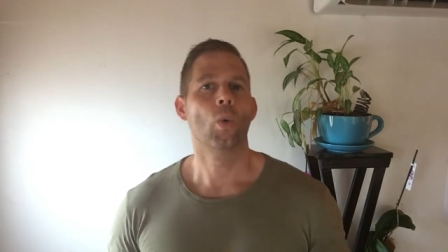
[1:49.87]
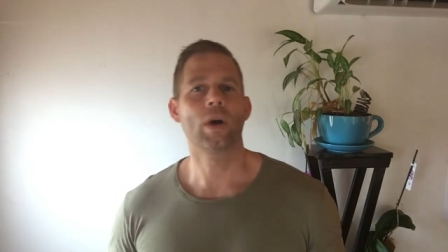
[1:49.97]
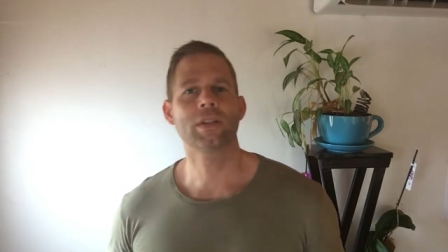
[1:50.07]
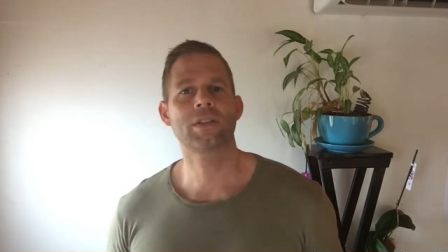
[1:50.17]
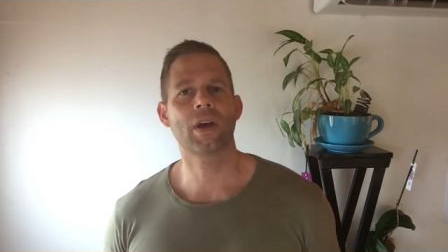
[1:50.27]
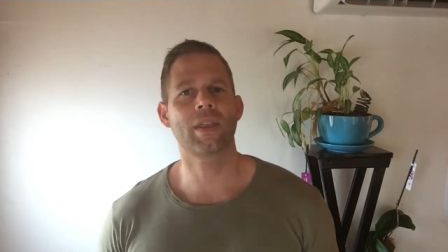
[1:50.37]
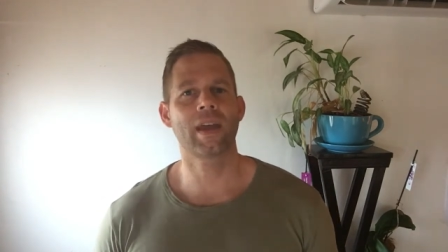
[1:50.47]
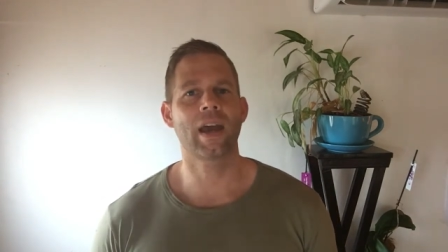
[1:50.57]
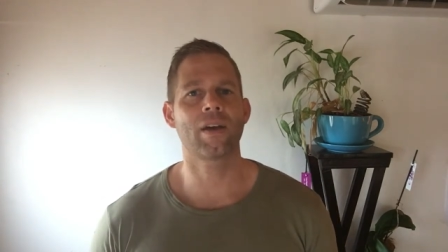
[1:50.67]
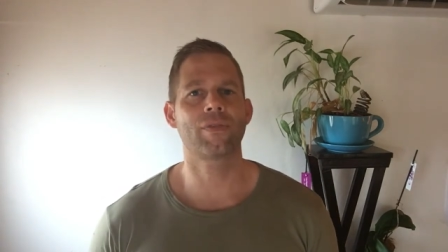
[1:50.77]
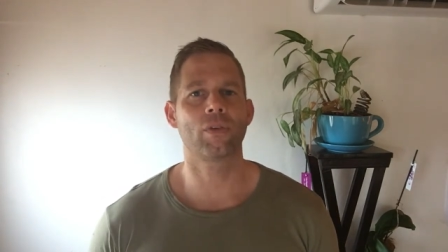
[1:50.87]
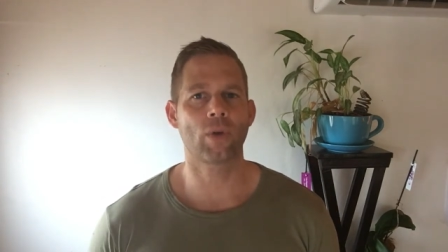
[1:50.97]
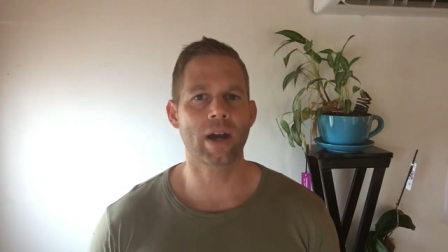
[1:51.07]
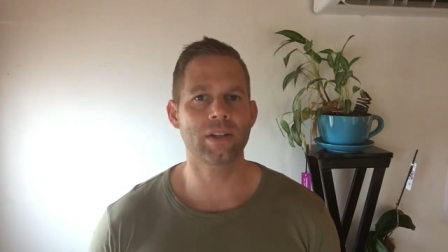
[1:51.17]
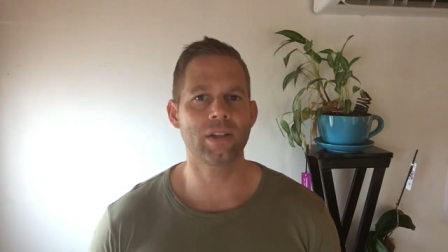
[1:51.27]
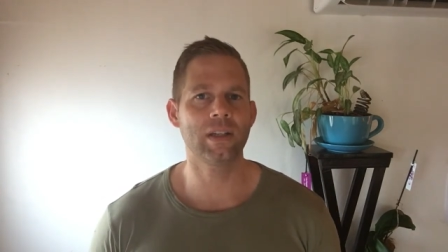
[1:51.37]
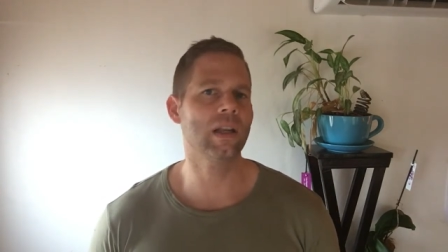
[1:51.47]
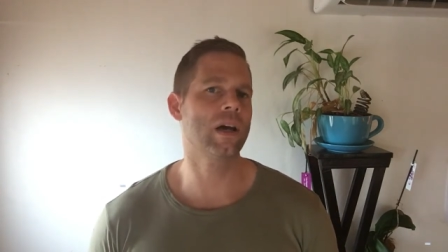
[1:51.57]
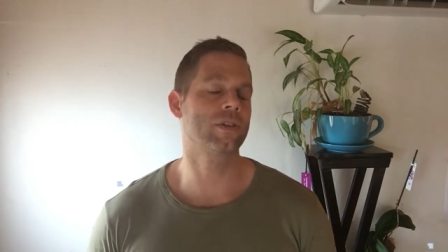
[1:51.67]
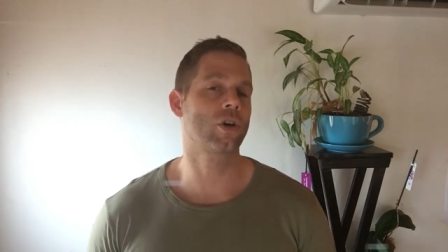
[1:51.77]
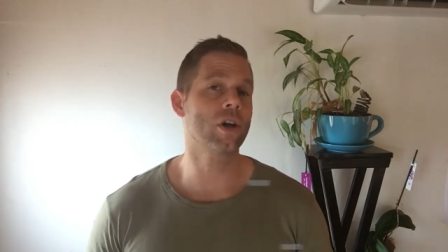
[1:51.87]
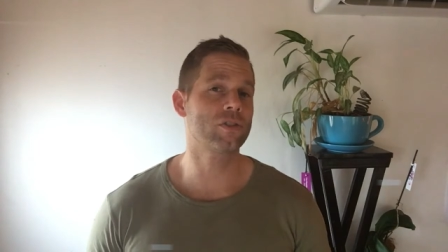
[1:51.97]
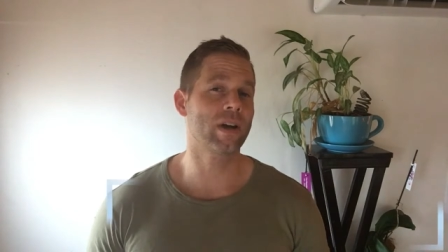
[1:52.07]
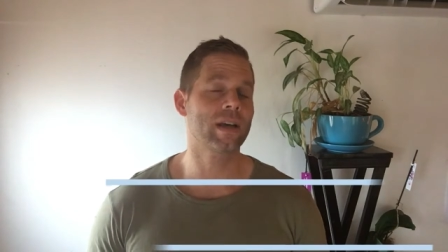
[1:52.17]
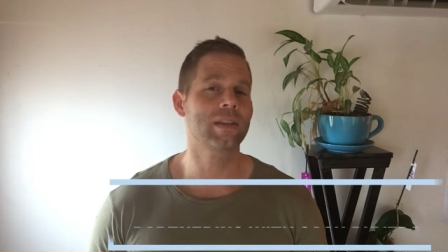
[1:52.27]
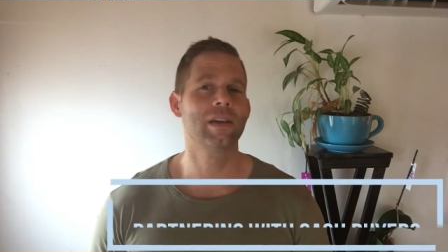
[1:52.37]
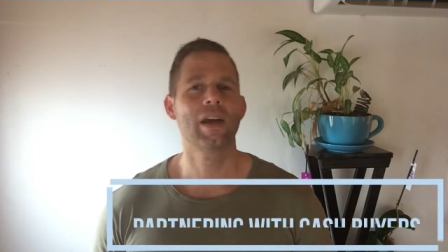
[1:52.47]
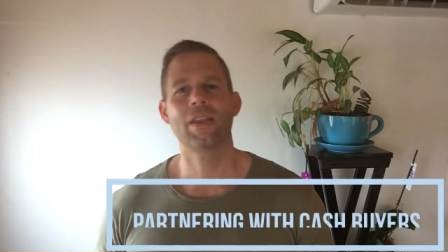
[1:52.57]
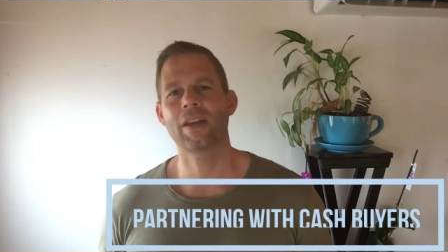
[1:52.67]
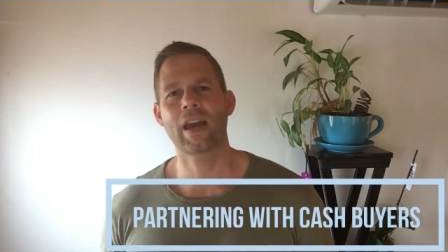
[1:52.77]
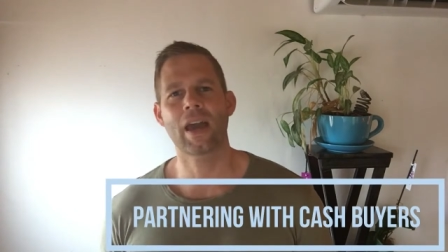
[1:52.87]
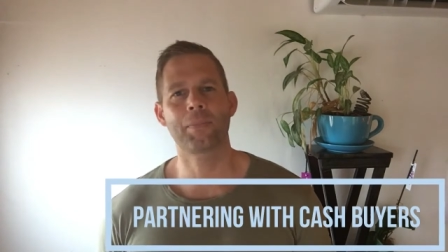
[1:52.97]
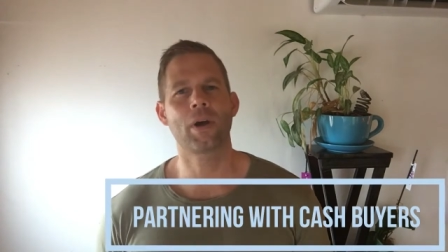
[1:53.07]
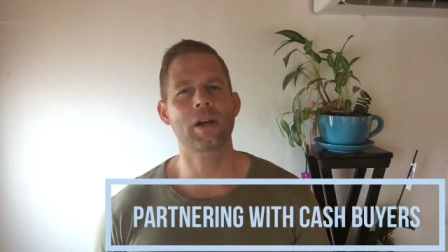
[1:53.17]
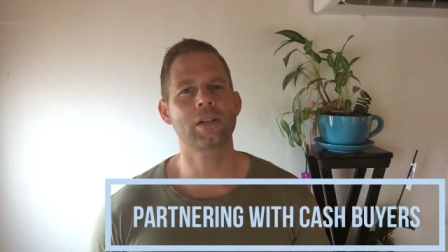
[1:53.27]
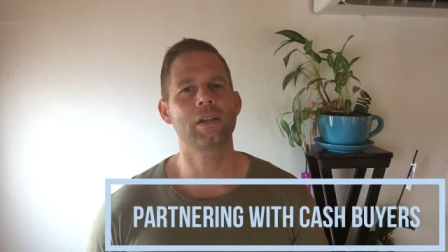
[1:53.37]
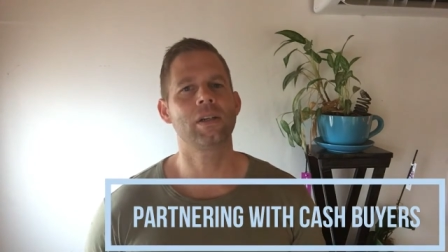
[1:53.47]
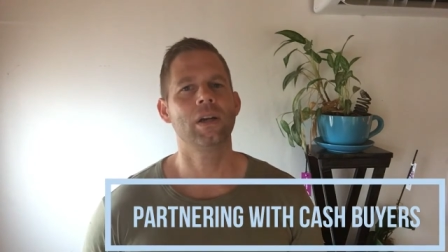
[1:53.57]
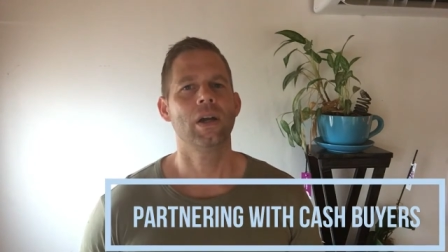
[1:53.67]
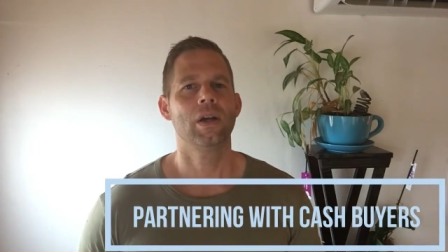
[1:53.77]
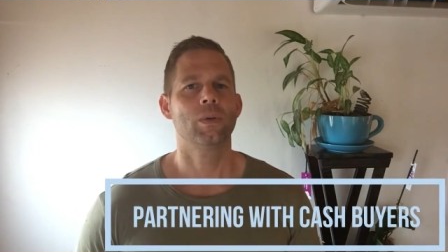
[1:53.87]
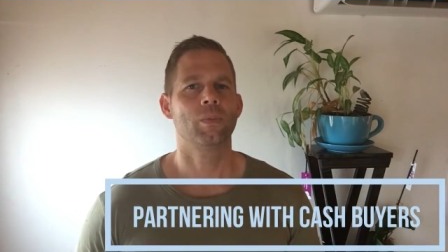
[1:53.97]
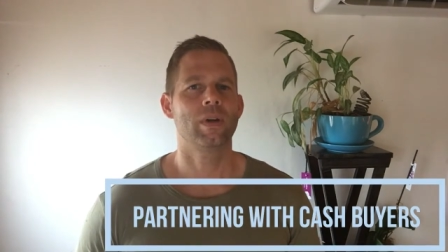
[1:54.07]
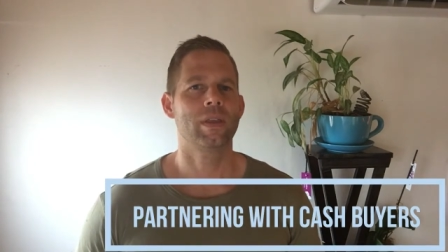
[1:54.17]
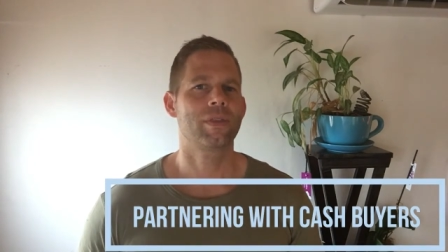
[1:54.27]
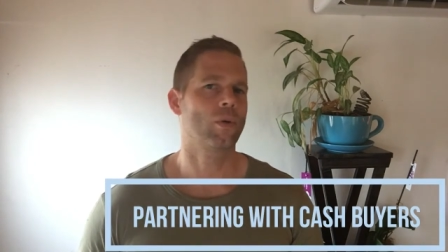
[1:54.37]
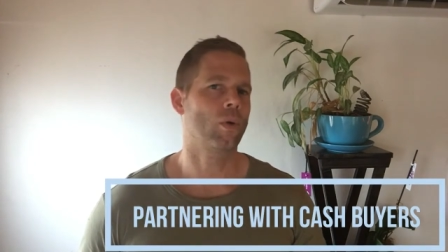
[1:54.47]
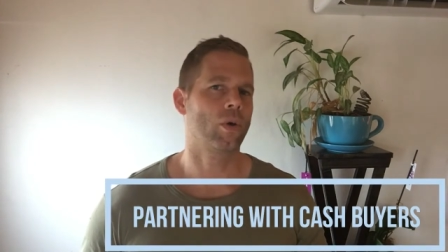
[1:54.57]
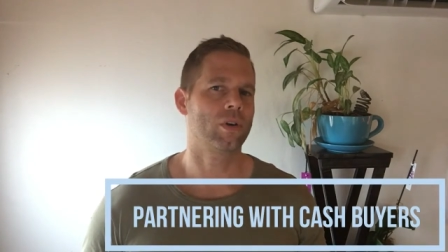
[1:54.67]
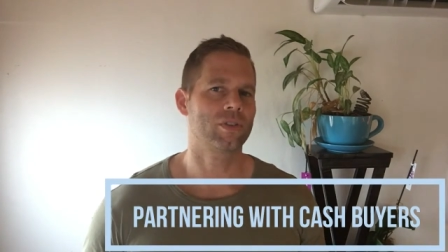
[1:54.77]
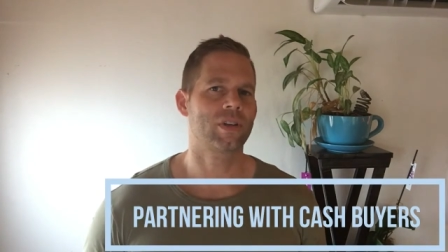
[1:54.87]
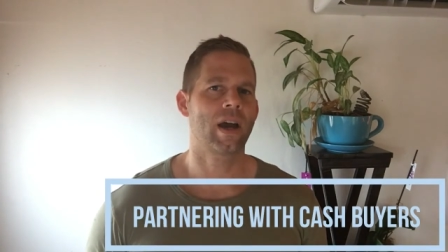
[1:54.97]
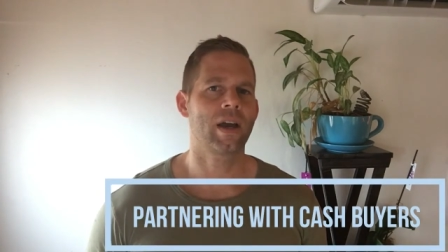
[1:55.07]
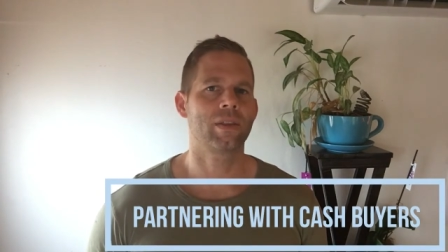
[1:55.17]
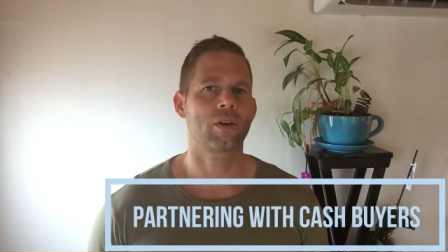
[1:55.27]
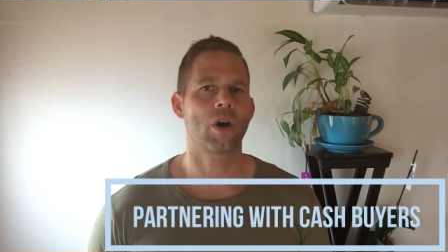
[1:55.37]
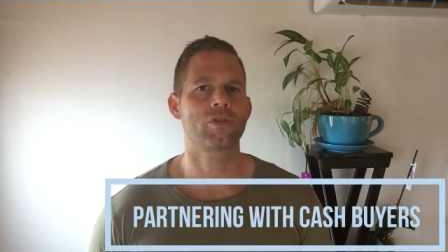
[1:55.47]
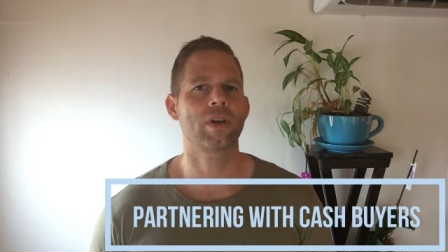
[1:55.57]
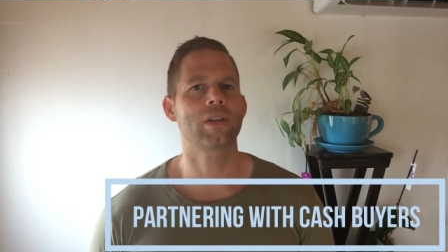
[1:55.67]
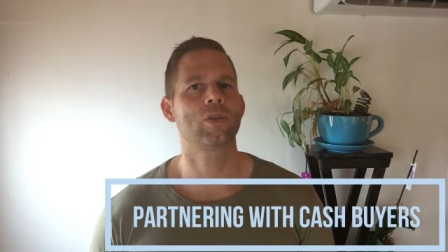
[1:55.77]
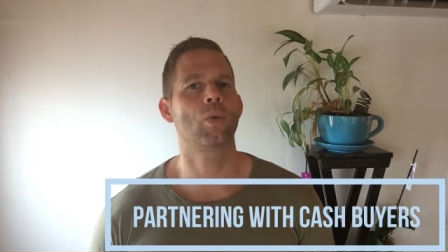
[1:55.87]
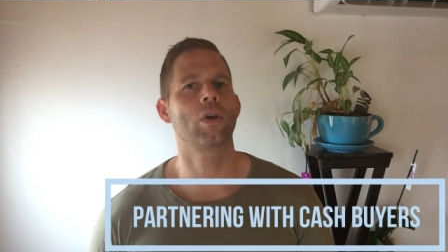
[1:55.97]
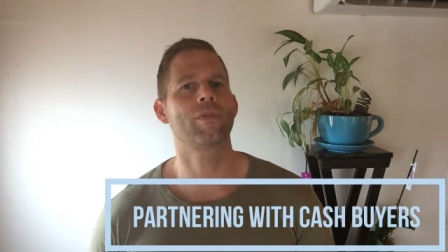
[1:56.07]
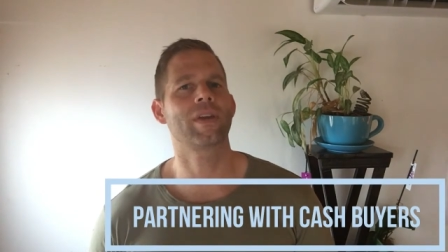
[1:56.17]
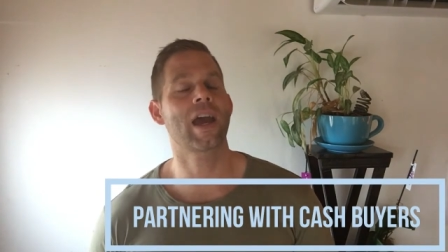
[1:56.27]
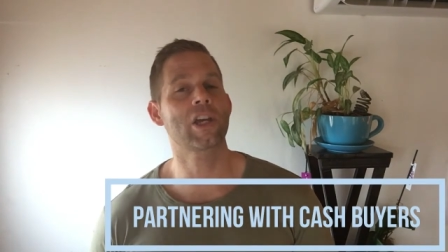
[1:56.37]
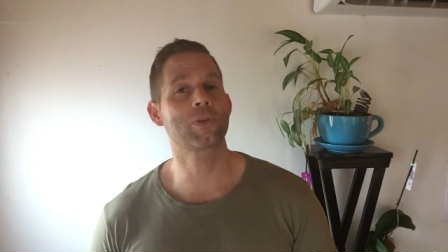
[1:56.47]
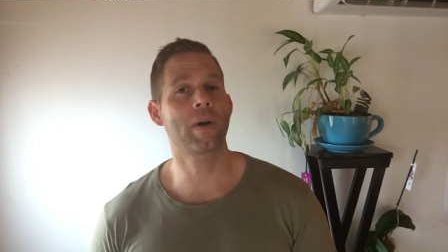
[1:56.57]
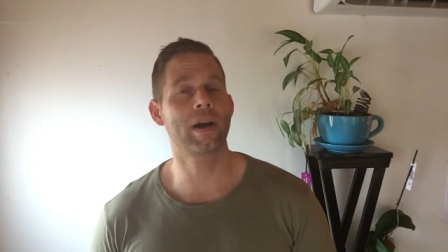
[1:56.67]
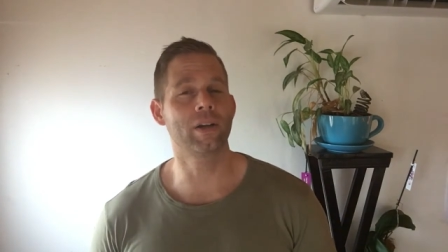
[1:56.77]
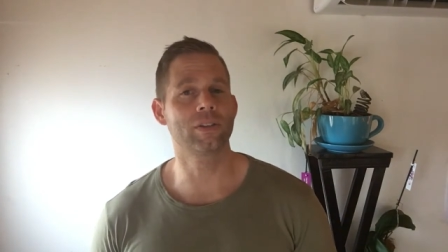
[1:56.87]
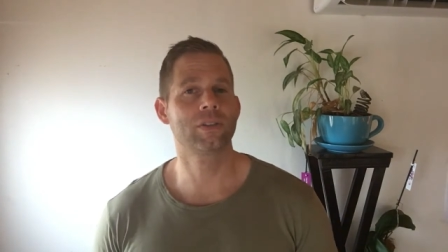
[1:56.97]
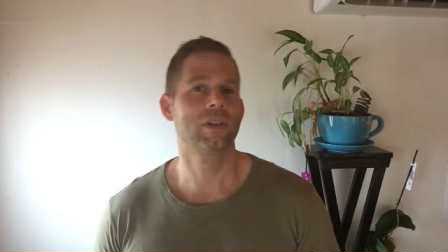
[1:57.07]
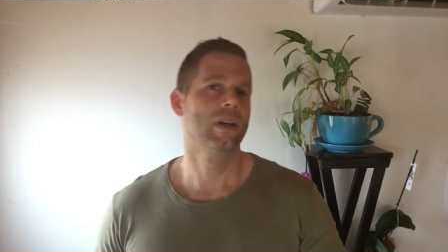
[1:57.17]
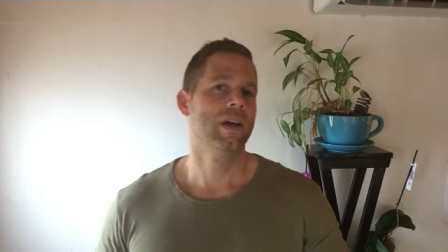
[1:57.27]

Once they have the right deal under contract, they can partner with or assign the contract to one of the cash buyers.